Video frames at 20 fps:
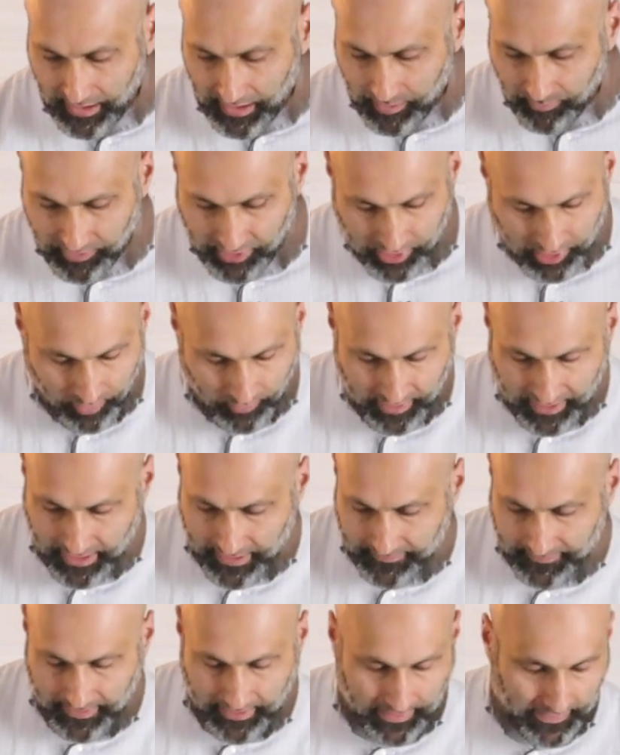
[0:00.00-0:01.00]
I'm going to go
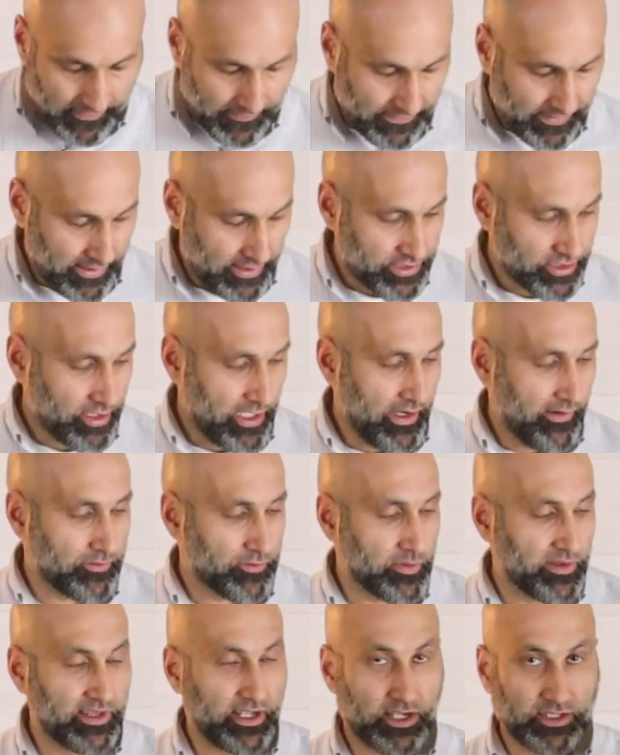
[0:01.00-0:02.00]
ahead and so I
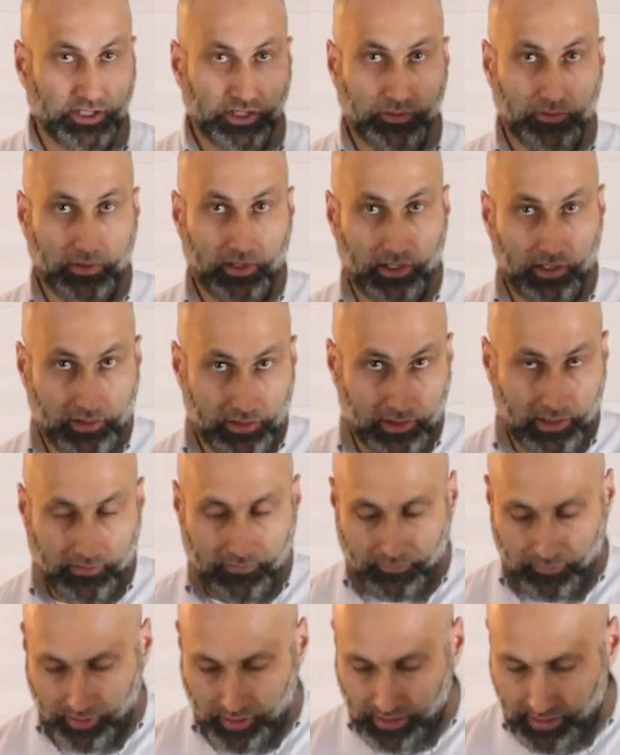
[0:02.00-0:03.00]
have
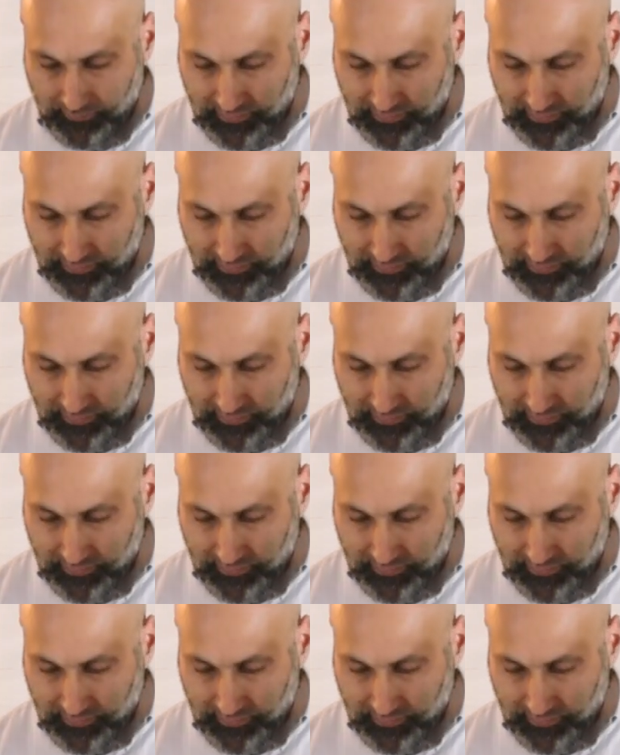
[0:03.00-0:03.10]
3,334.